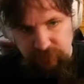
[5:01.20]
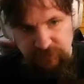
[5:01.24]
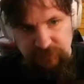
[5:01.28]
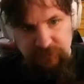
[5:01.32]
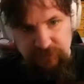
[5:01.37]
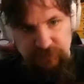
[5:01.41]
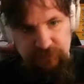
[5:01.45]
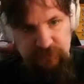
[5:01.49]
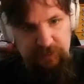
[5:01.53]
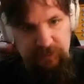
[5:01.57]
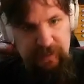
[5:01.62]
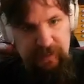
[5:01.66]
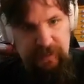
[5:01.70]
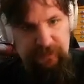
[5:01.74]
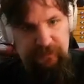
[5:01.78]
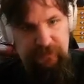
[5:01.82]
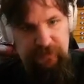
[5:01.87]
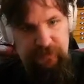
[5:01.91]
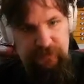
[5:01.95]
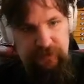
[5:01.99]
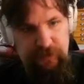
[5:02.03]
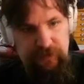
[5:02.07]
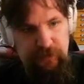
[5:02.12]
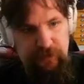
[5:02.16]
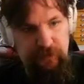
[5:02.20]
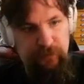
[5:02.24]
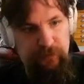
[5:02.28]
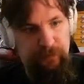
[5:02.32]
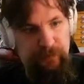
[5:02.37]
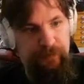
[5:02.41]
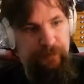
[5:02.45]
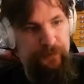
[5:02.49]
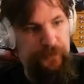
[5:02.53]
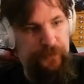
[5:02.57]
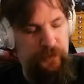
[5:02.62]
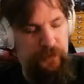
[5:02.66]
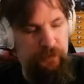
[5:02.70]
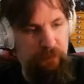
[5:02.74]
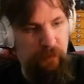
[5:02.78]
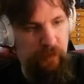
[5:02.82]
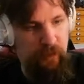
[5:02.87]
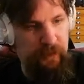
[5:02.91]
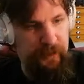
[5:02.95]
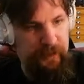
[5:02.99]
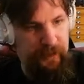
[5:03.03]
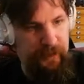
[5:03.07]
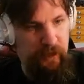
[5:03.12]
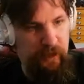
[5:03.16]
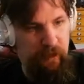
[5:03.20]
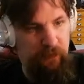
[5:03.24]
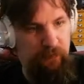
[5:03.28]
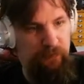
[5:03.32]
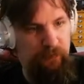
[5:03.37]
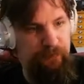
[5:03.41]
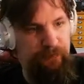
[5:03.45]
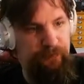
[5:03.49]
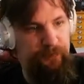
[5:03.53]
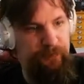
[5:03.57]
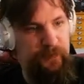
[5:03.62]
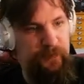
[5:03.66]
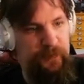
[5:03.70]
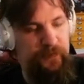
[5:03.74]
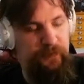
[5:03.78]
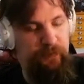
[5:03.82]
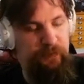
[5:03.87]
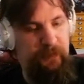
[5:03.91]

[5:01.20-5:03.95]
So that's two. Two more to go. Because we